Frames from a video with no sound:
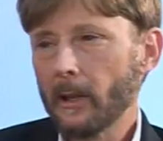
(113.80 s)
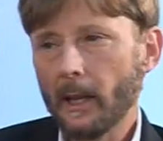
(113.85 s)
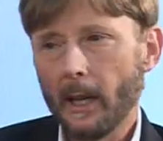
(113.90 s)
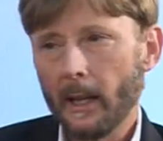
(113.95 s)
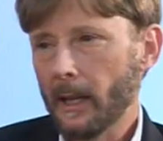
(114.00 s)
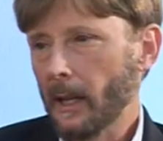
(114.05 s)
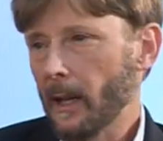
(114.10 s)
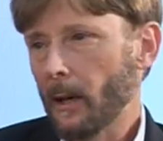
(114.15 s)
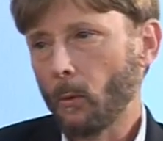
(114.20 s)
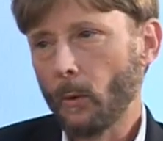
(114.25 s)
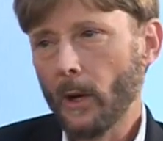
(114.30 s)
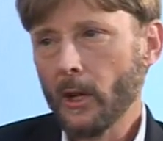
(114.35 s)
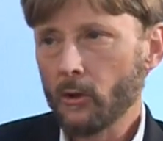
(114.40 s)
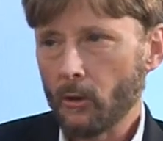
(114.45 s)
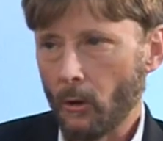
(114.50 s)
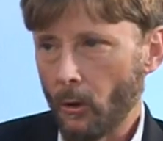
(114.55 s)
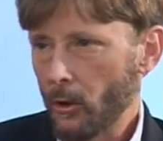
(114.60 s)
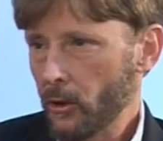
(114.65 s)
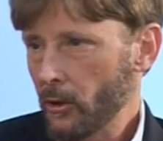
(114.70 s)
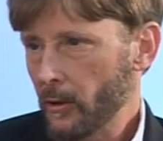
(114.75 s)
that kind of
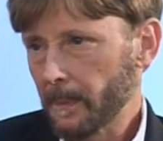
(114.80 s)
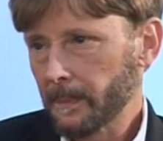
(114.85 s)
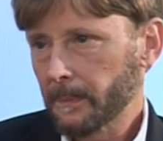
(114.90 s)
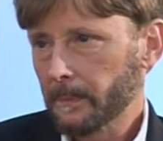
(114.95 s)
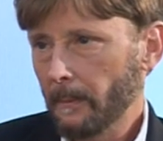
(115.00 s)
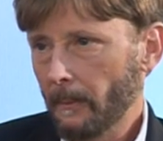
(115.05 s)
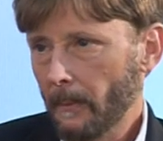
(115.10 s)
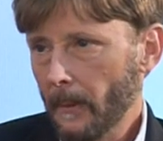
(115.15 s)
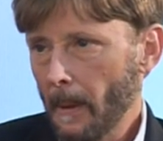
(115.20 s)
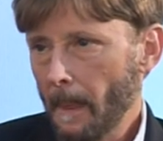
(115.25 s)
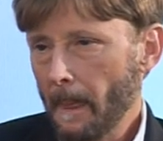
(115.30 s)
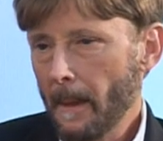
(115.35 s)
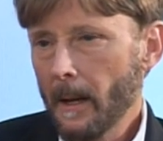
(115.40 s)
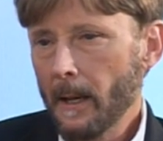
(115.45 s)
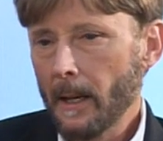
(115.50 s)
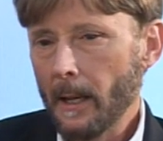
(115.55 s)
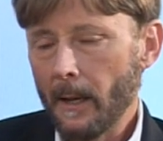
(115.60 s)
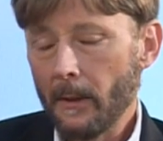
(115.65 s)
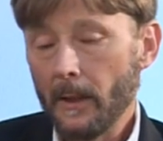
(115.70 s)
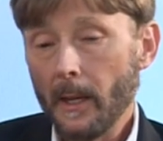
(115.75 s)
research.
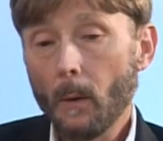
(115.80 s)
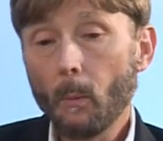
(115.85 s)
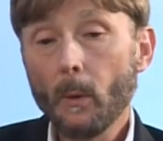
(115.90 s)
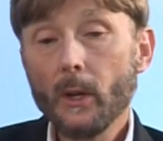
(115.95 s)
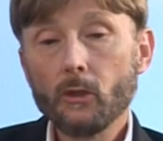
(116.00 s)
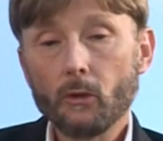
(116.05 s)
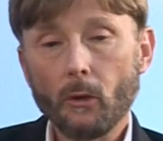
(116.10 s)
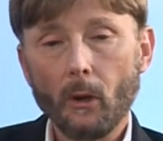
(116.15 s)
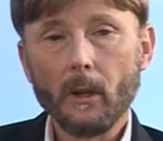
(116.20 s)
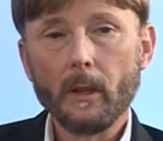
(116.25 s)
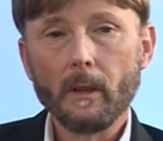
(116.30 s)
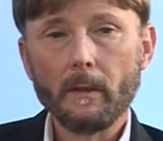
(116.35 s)
And then we started